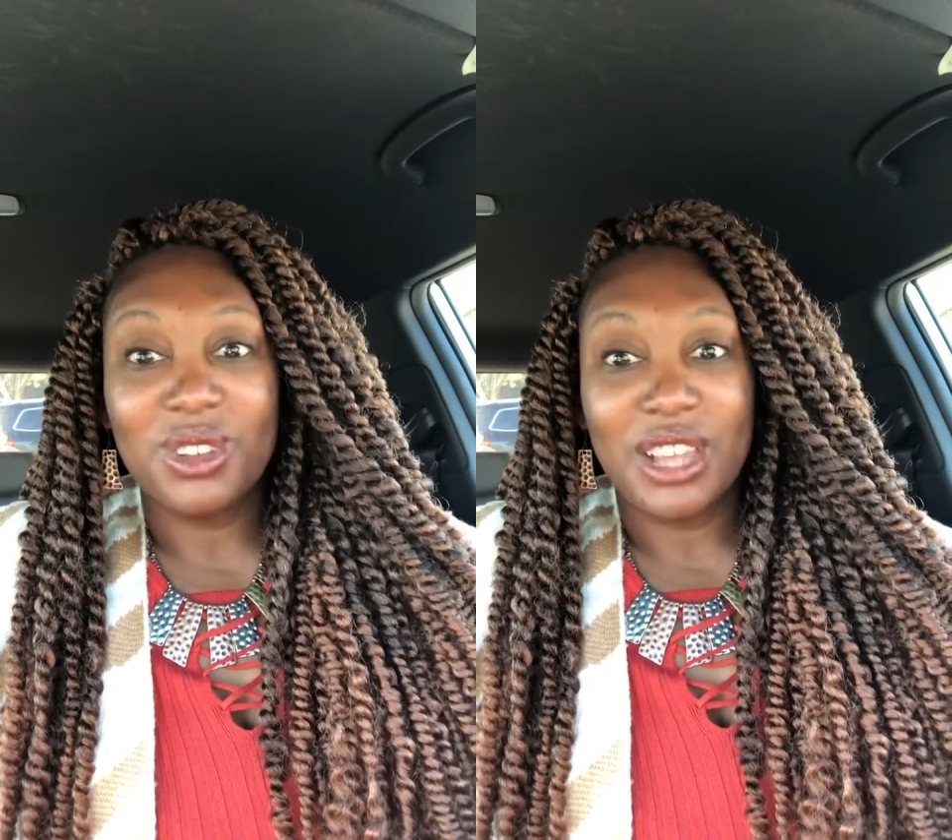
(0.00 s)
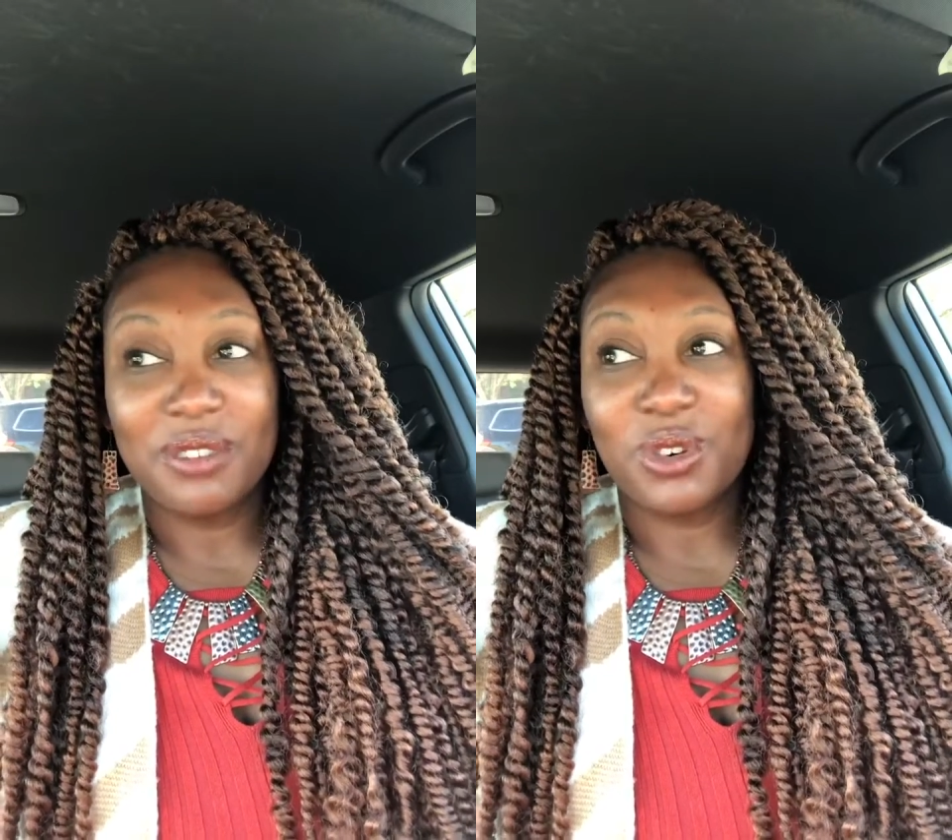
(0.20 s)

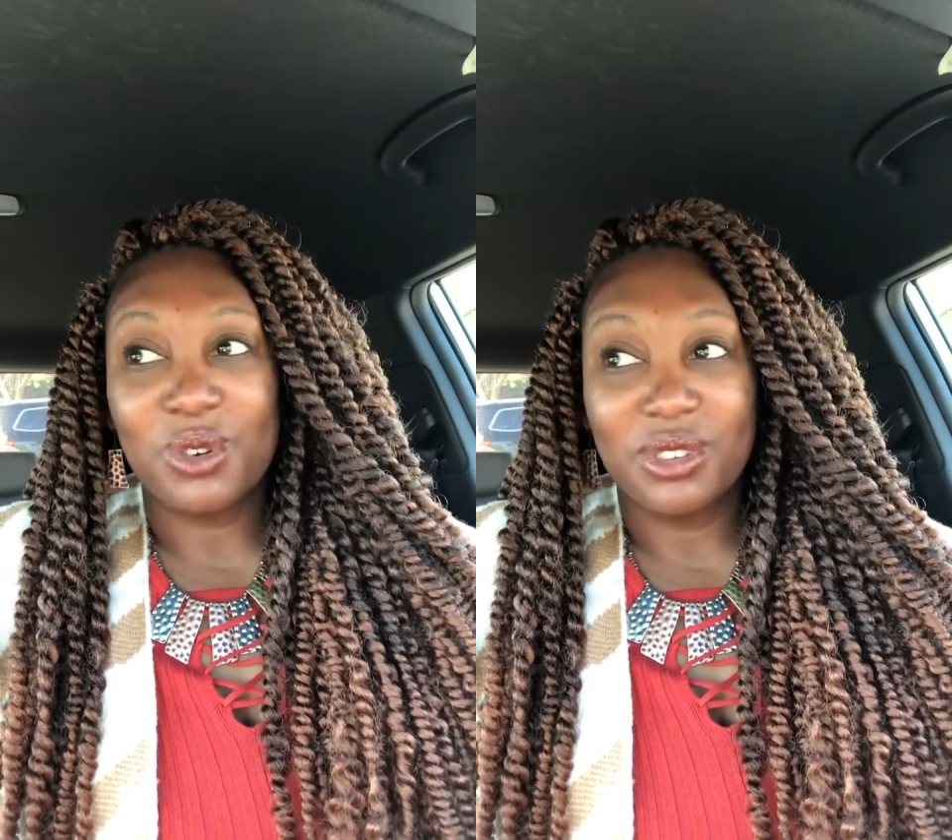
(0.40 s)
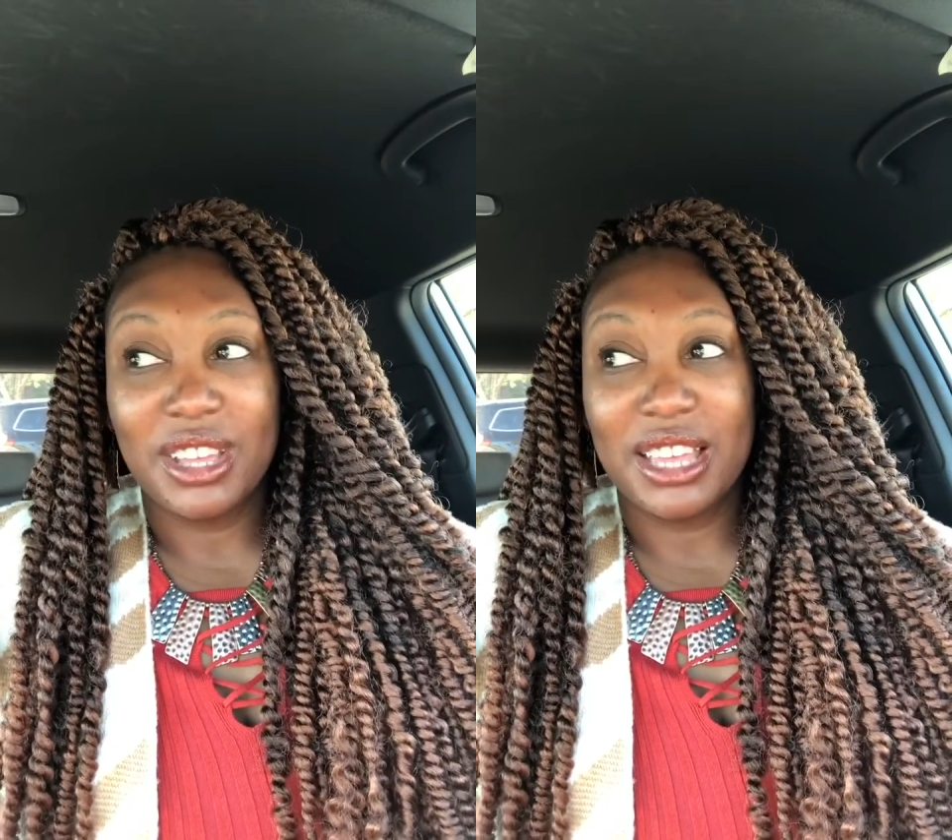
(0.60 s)

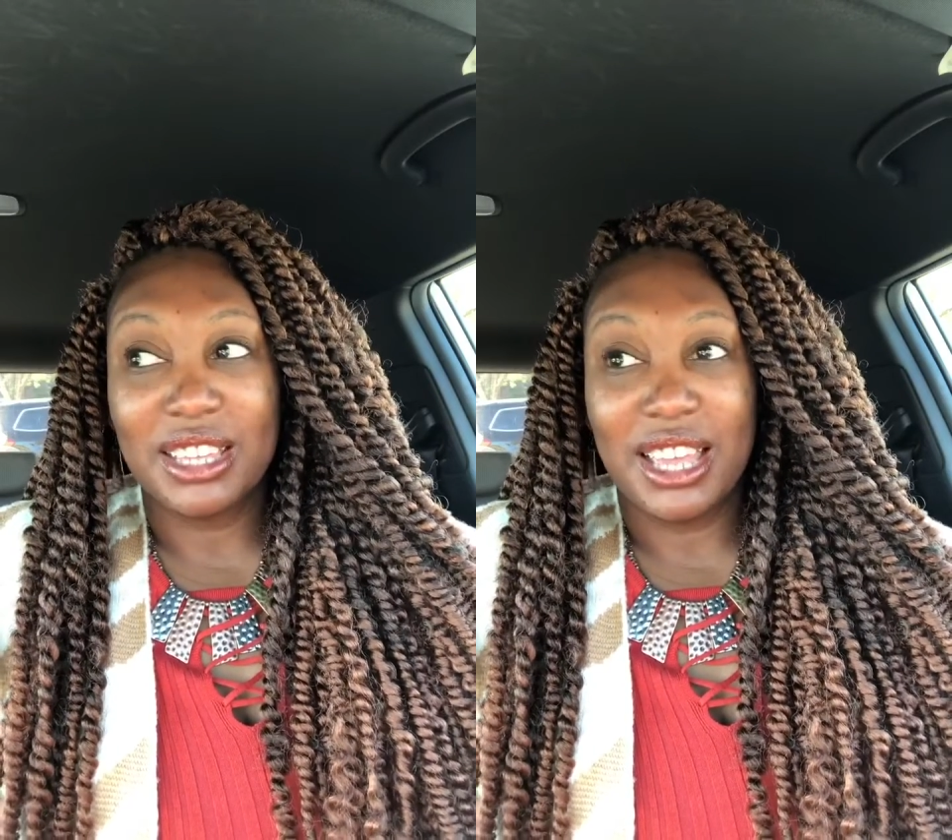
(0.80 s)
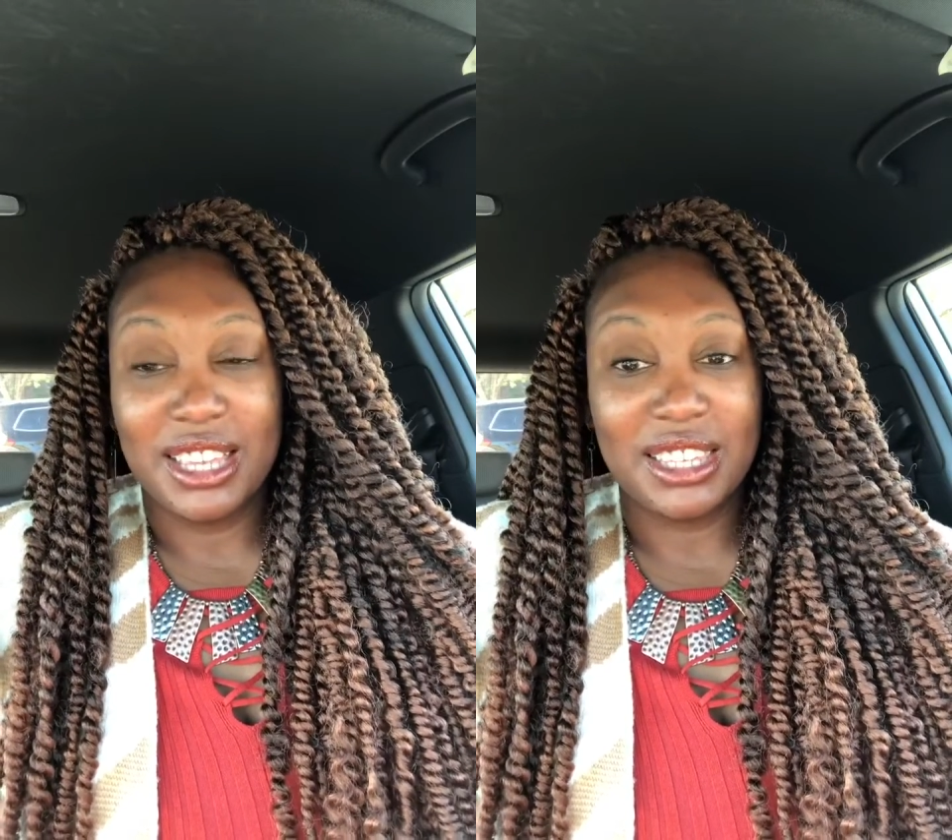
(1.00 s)
level
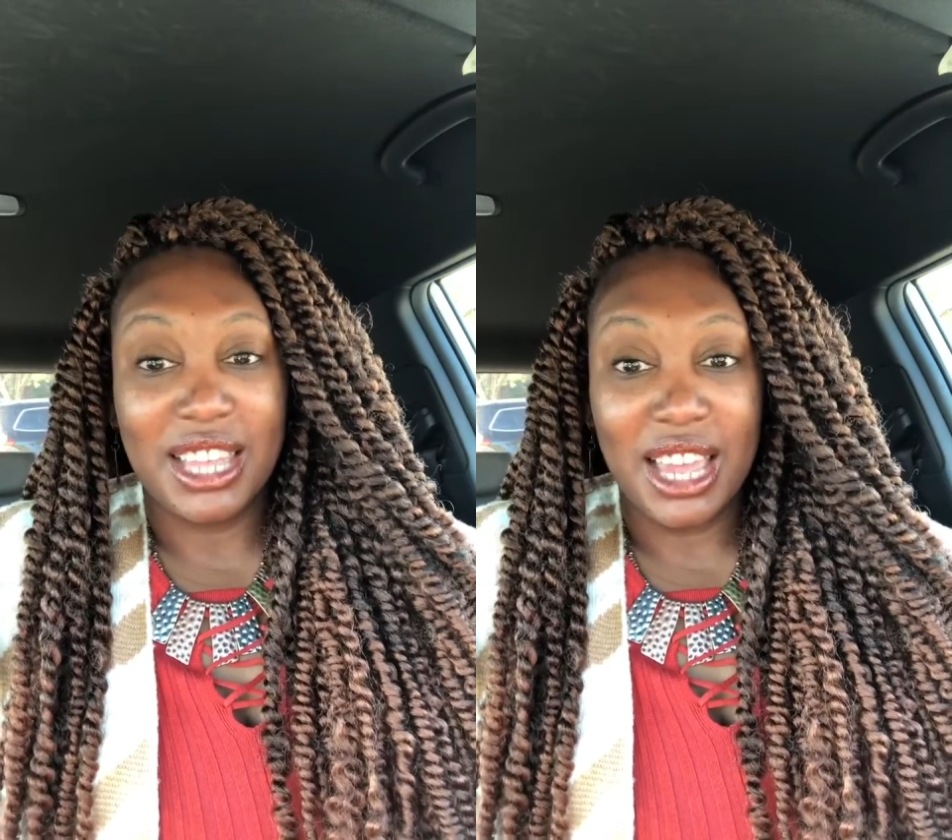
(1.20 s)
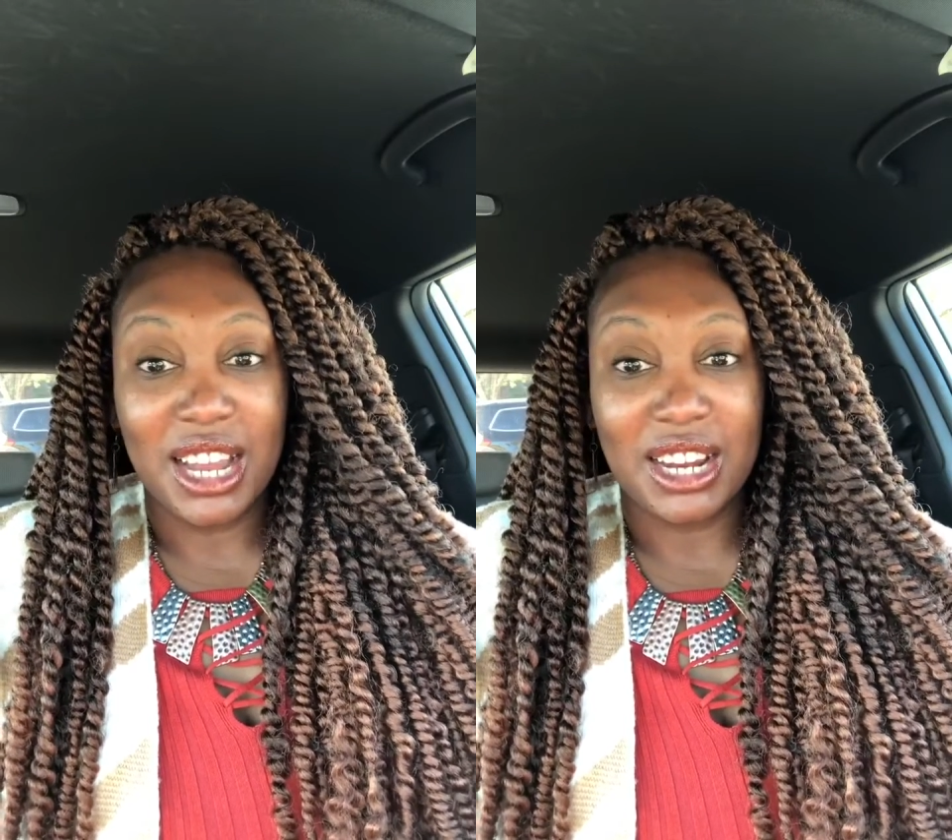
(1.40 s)
is here.